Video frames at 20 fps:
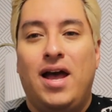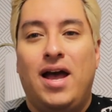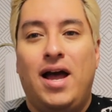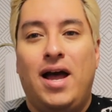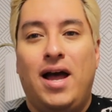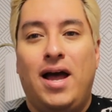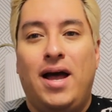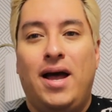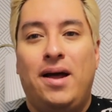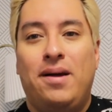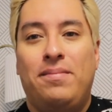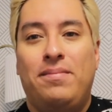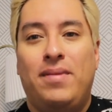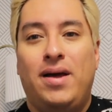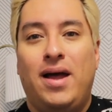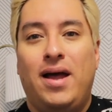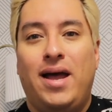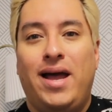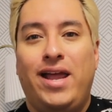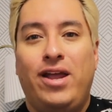Um,
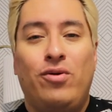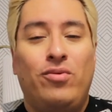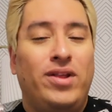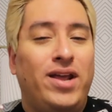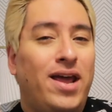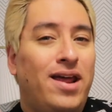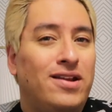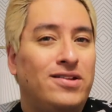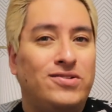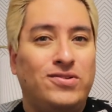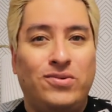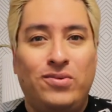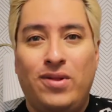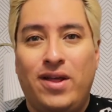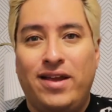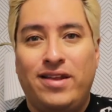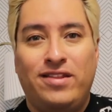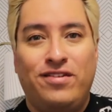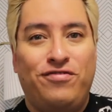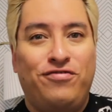I only got into
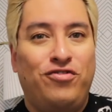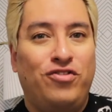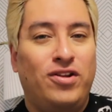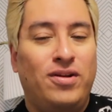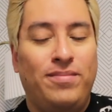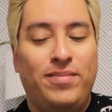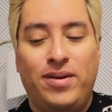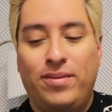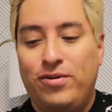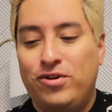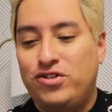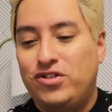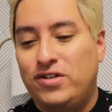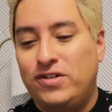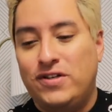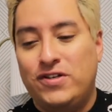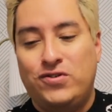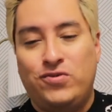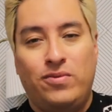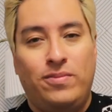like the food and beverage
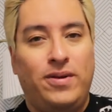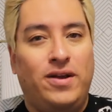industry